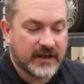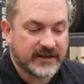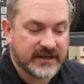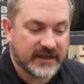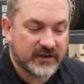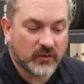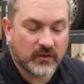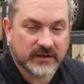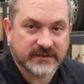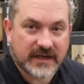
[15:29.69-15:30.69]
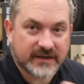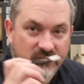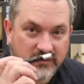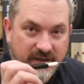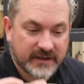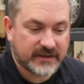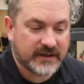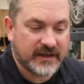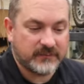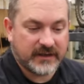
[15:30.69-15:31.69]
and take your X-Acto blade
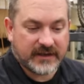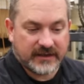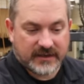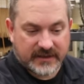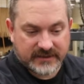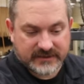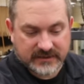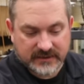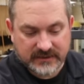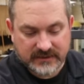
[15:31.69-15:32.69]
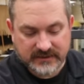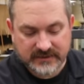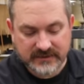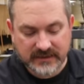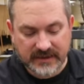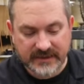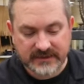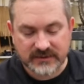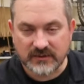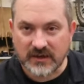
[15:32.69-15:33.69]
and make a nice
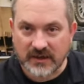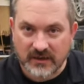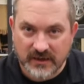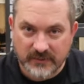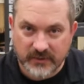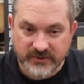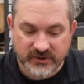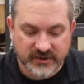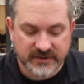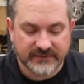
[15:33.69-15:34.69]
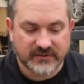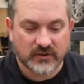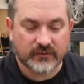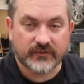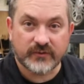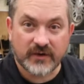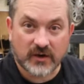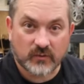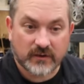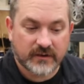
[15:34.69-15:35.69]
slice, not a lot of pressure, just enough to go through the
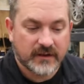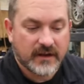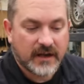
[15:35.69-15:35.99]
artwork,